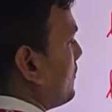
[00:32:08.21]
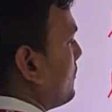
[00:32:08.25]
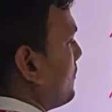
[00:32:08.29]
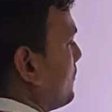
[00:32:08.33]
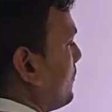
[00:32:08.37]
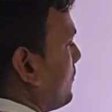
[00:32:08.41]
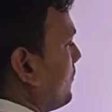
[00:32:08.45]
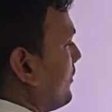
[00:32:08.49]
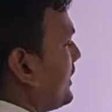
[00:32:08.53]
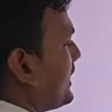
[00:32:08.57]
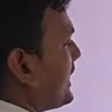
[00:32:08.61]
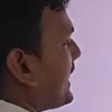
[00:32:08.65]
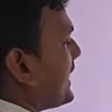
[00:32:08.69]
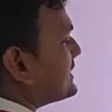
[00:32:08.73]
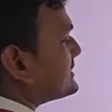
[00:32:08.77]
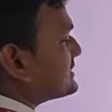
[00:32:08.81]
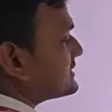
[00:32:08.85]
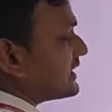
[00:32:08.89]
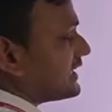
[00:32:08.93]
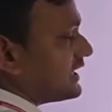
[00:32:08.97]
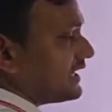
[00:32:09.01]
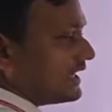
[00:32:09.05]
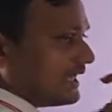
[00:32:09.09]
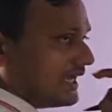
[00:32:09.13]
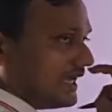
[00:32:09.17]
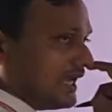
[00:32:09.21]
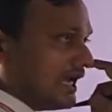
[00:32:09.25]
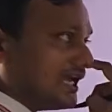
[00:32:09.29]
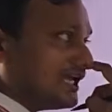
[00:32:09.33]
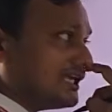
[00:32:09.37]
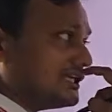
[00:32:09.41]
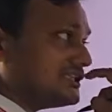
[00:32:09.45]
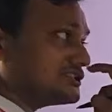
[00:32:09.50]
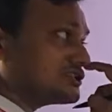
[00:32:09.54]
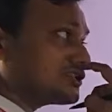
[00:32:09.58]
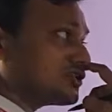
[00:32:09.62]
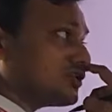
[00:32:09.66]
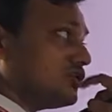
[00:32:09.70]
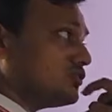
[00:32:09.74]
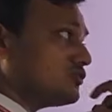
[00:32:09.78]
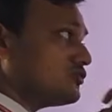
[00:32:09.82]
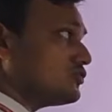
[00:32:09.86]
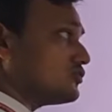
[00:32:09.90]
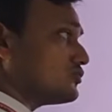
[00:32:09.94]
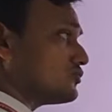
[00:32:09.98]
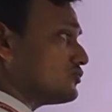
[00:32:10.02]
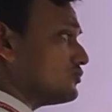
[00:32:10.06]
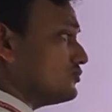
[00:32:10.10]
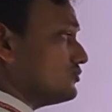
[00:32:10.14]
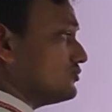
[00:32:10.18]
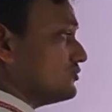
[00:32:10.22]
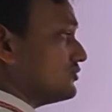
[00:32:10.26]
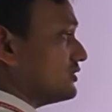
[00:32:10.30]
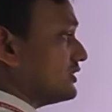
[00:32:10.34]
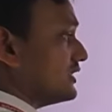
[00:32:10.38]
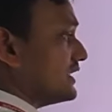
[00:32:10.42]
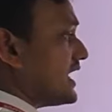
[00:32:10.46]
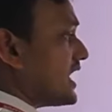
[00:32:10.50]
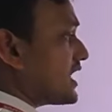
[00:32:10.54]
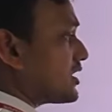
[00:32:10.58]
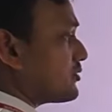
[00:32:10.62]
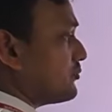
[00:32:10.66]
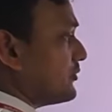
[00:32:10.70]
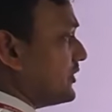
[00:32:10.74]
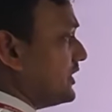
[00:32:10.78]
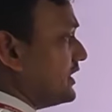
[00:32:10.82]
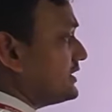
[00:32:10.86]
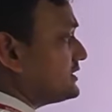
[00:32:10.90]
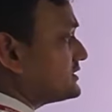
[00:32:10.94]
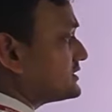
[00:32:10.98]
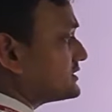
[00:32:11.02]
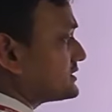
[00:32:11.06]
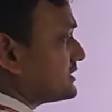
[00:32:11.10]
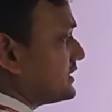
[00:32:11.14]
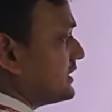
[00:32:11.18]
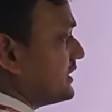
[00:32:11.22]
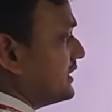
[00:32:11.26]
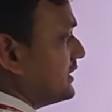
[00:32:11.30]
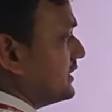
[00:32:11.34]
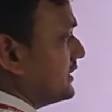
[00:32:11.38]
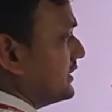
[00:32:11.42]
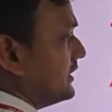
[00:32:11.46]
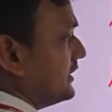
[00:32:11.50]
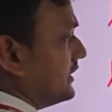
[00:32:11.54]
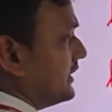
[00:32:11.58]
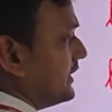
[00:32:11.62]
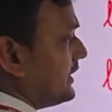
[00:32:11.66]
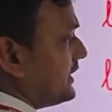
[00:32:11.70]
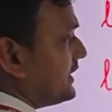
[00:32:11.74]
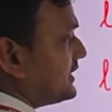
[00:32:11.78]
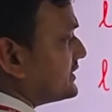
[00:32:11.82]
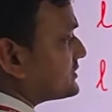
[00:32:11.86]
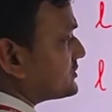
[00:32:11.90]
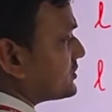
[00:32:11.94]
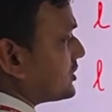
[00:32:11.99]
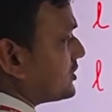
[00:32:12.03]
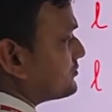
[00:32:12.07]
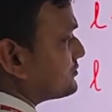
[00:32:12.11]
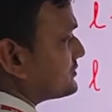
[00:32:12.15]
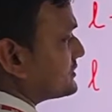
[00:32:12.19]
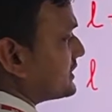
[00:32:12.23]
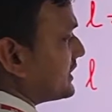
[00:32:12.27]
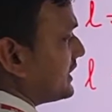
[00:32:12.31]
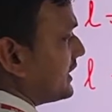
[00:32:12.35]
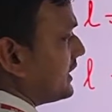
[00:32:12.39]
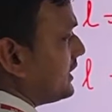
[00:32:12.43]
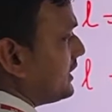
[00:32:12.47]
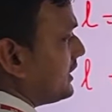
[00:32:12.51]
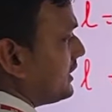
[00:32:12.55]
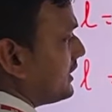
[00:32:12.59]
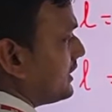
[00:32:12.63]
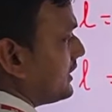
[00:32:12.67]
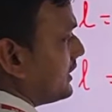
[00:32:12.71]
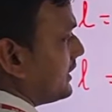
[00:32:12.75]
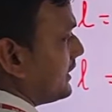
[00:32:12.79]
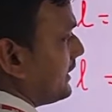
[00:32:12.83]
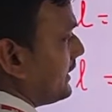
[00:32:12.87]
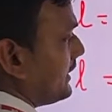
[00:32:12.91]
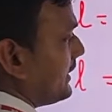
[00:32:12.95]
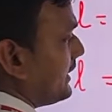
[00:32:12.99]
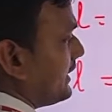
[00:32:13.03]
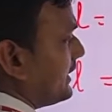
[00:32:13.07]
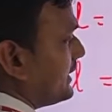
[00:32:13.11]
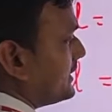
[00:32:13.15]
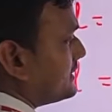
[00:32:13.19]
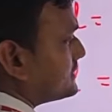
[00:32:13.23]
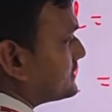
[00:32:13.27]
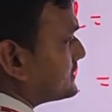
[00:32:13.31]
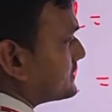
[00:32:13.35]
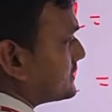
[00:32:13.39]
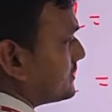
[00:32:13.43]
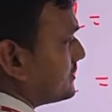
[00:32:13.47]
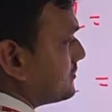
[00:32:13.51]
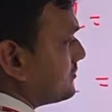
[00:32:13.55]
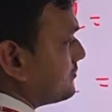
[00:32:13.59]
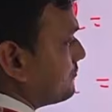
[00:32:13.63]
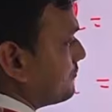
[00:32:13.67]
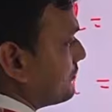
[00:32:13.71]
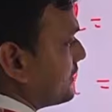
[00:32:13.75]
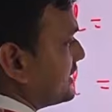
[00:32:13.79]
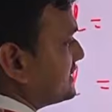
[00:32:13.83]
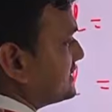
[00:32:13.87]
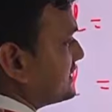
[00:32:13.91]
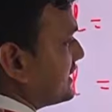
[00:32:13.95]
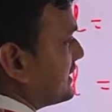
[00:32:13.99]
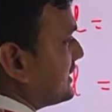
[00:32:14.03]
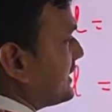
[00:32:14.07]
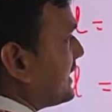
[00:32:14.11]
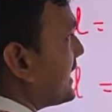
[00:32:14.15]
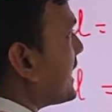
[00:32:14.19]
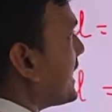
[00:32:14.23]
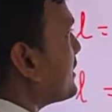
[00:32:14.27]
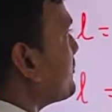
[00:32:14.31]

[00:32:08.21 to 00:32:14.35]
When I say L is equal to 2, that means D subcell is present. That